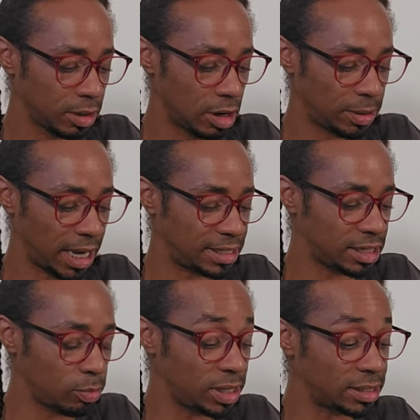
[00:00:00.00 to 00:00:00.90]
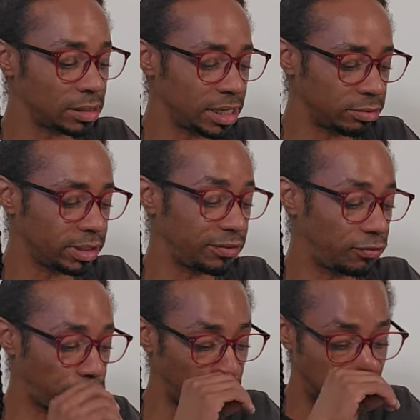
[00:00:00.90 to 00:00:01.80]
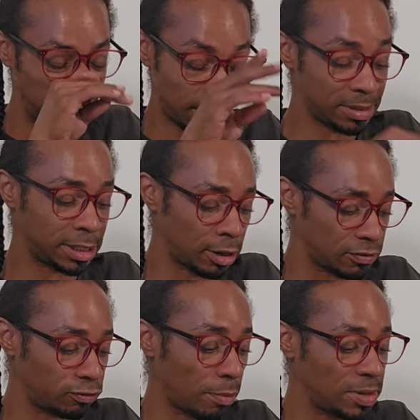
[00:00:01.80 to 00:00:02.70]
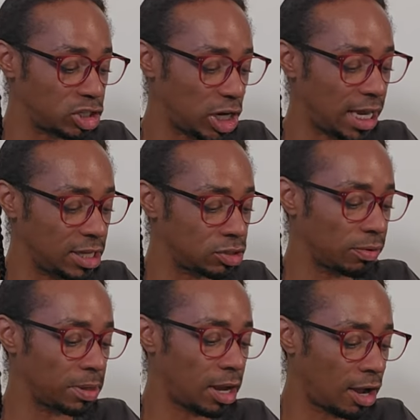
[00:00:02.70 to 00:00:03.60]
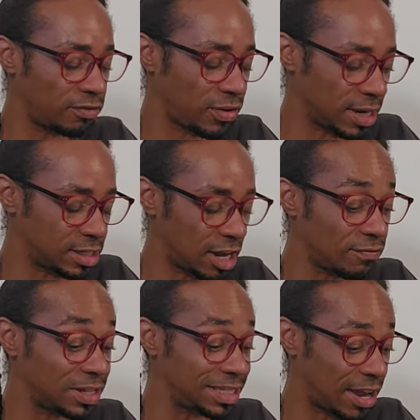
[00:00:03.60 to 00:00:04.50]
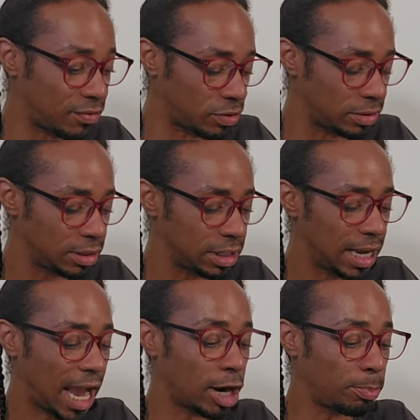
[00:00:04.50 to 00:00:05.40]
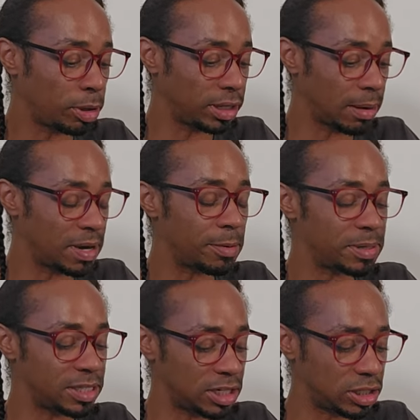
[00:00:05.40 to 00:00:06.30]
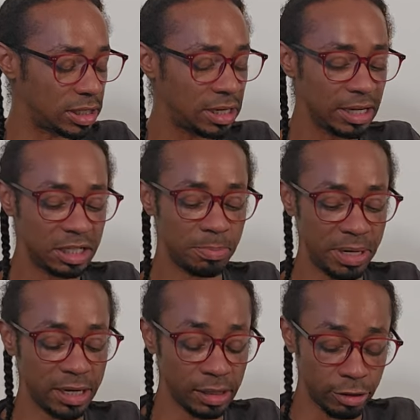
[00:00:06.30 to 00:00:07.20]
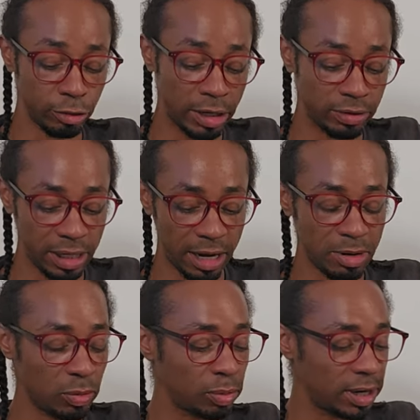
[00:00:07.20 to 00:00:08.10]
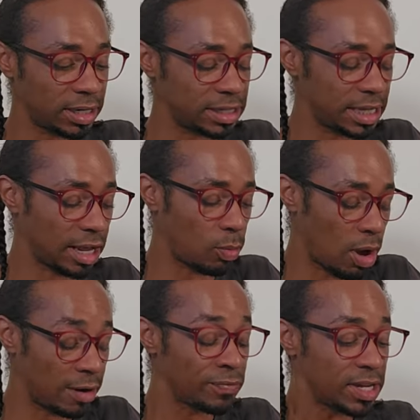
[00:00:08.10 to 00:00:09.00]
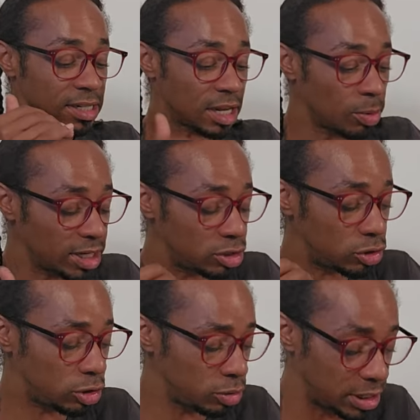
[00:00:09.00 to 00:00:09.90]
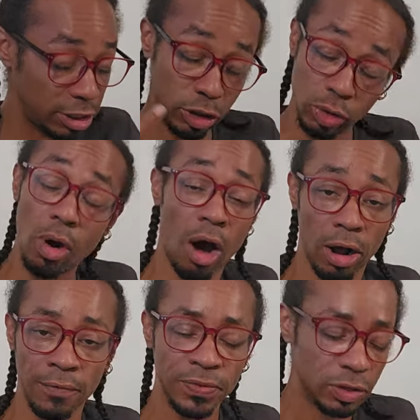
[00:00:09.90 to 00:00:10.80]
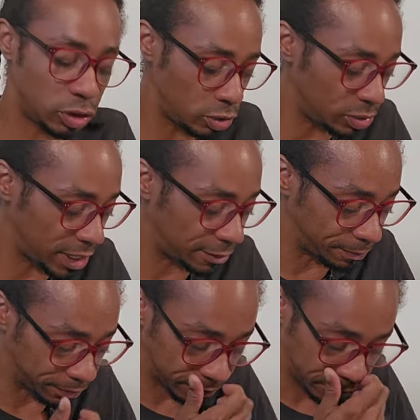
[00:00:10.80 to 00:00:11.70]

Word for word: Okay, someone is literally freeing themselves from the chains, from the confines of the devil, and are putting them in a position to be in a greater alignment with what it is that they want. Someone is choosing, you are choosing